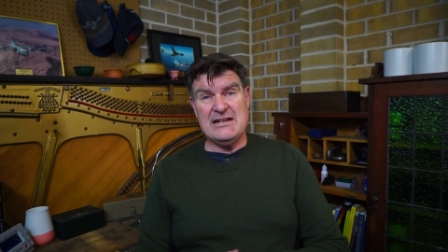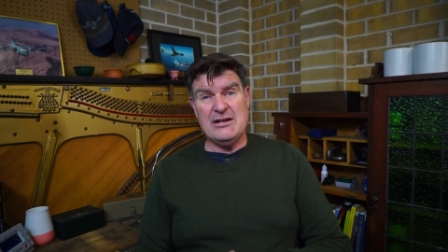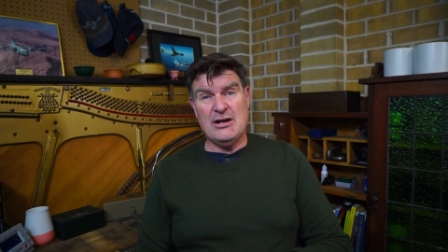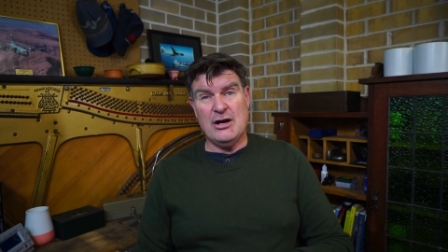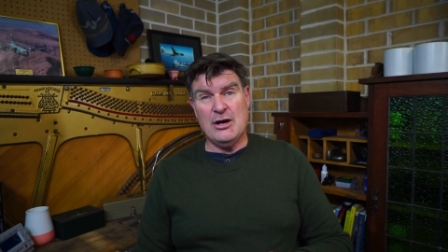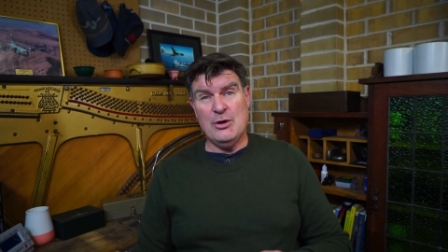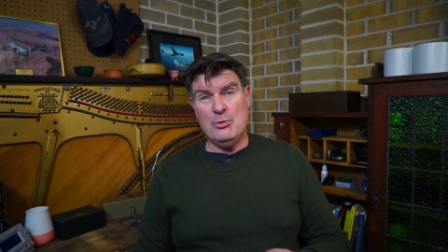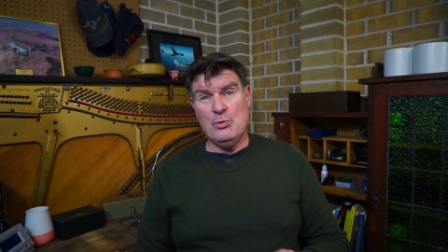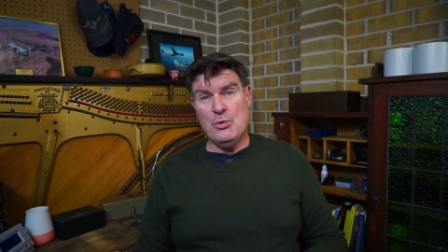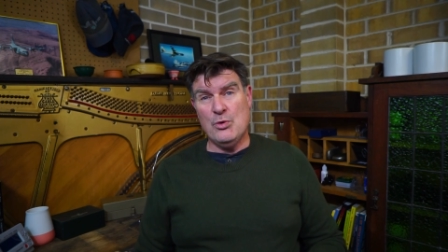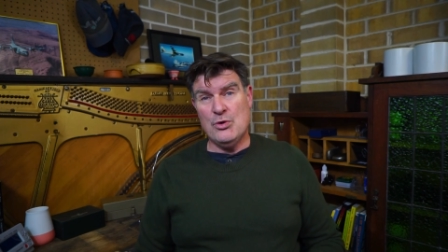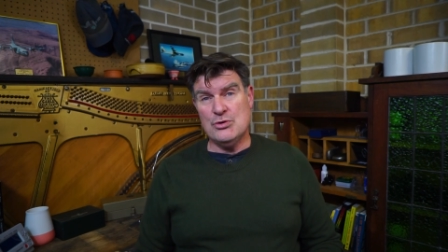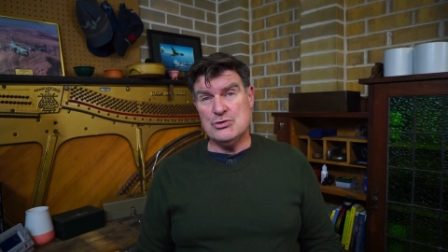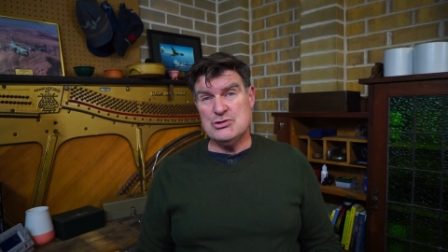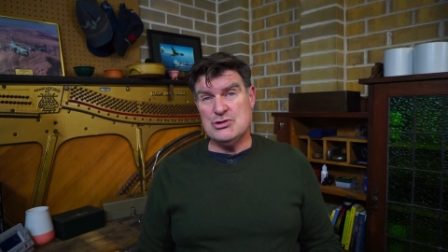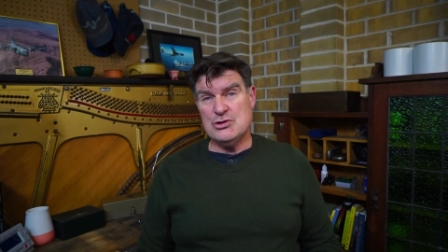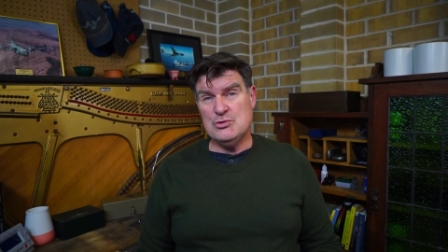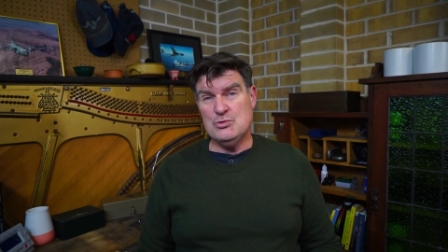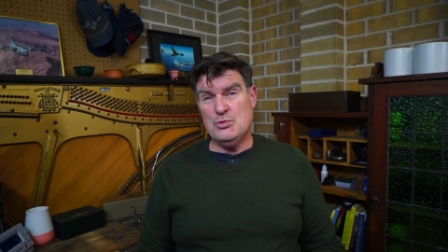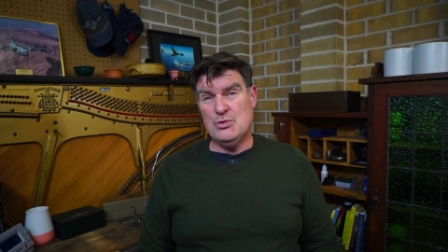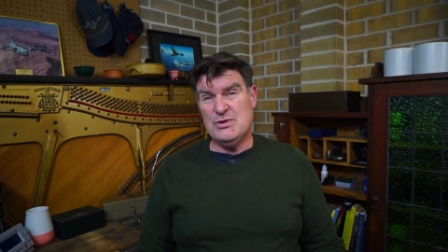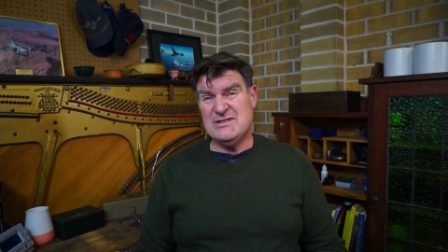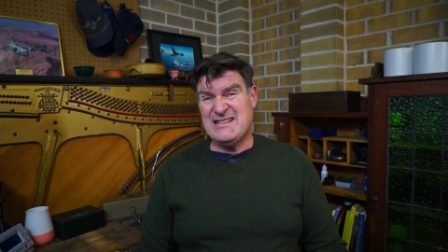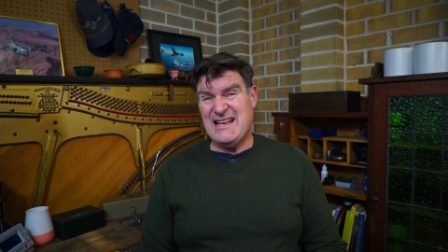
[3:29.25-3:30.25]
I wanted
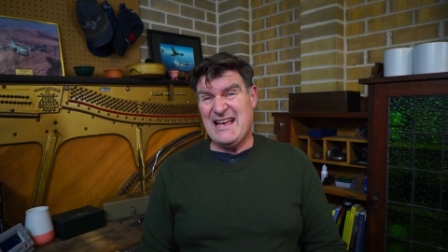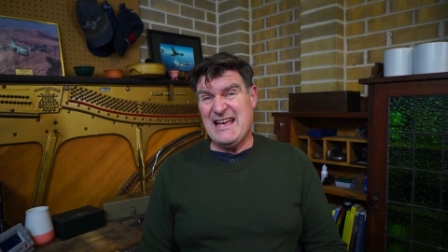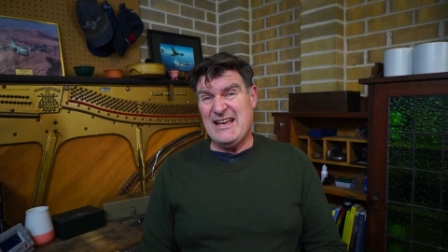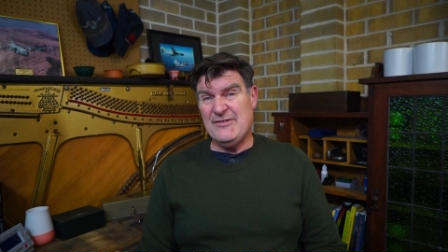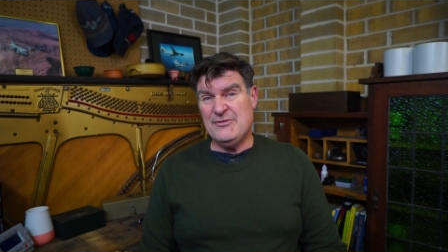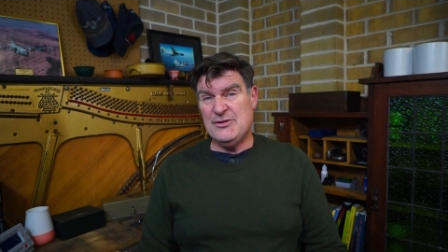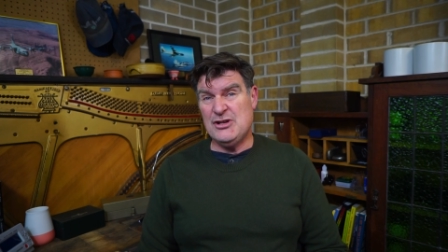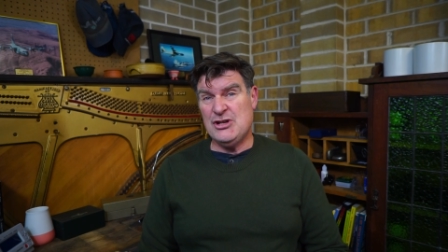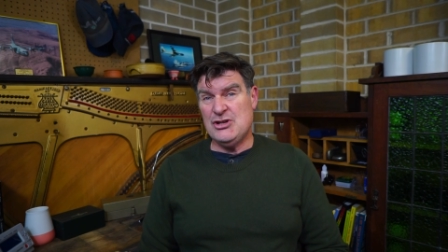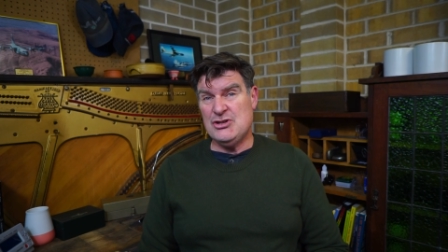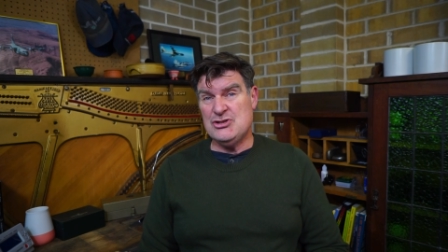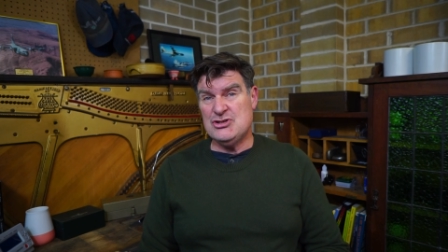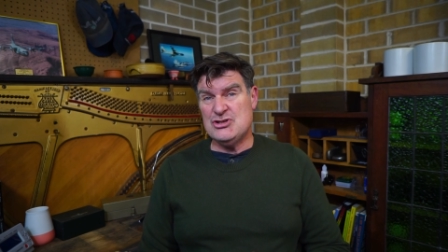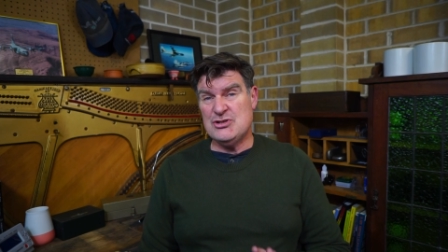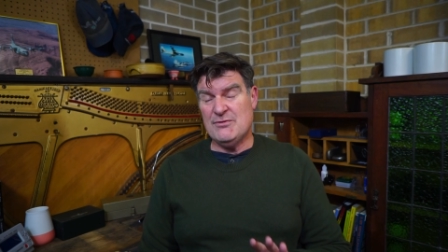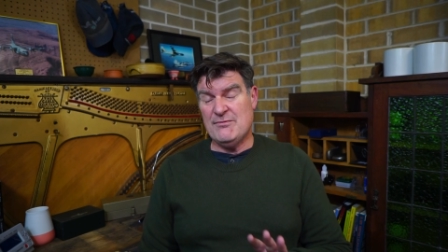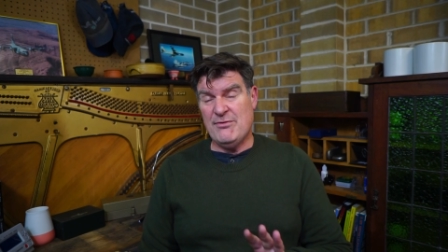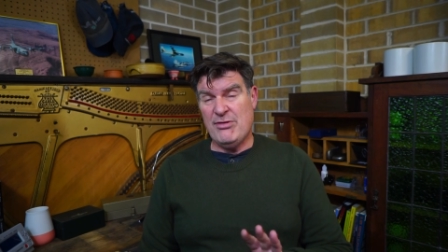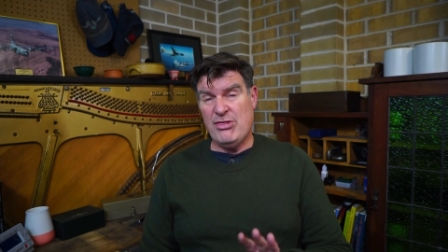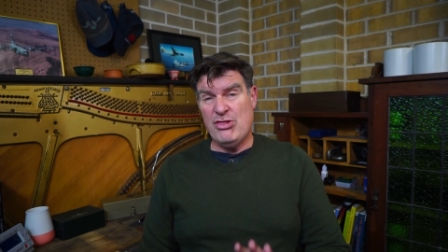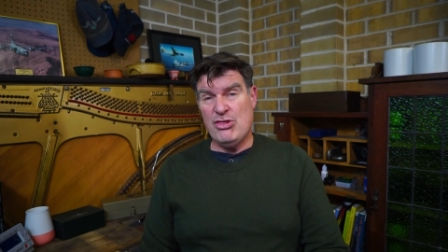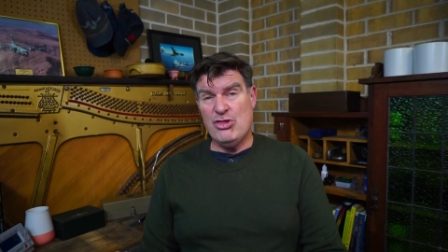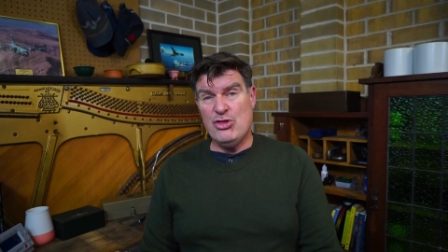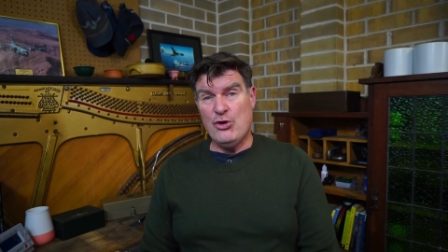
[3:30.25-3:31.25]
was evidence of
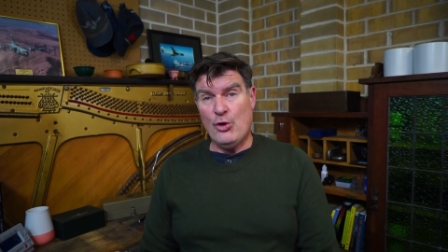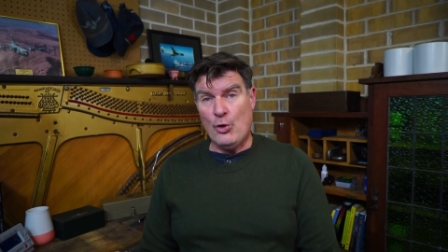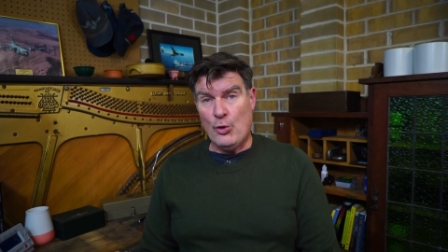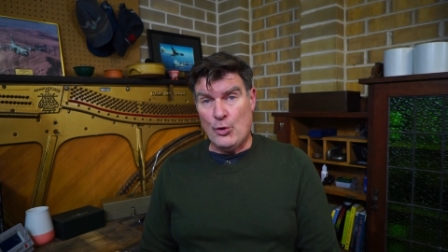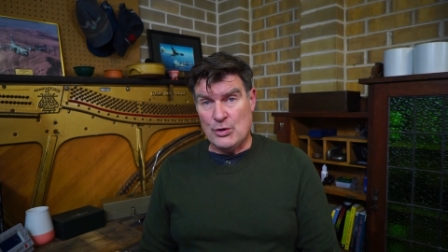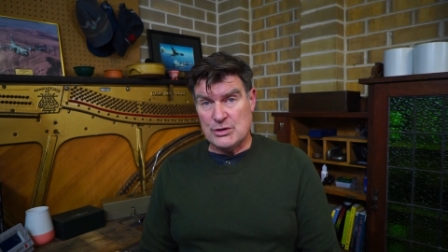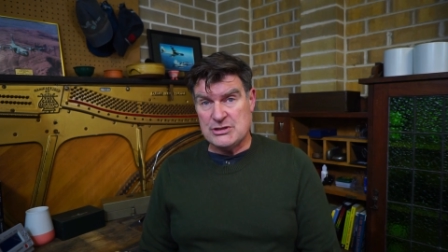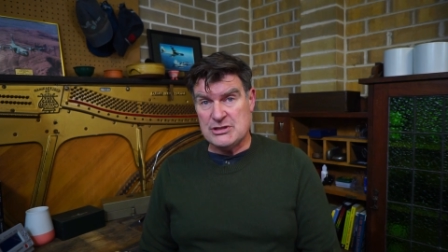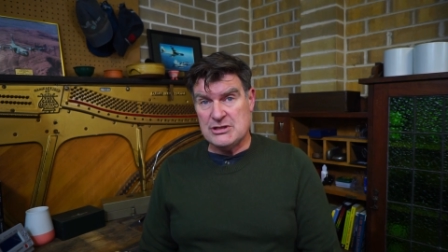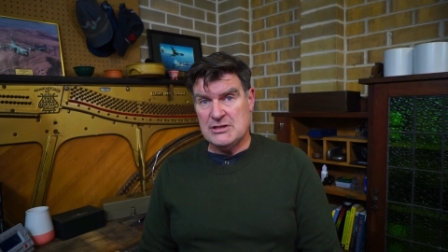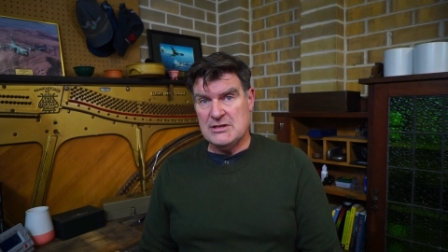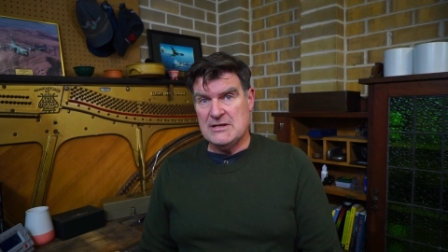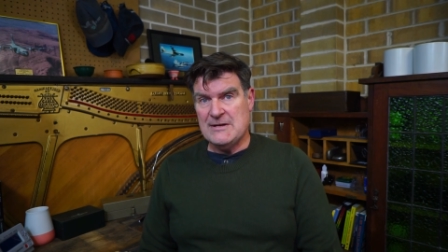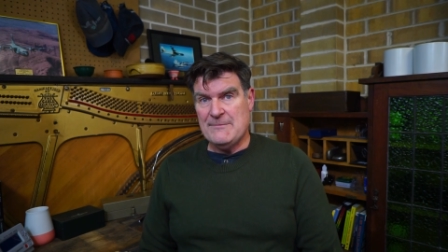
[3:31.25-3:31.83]
thought.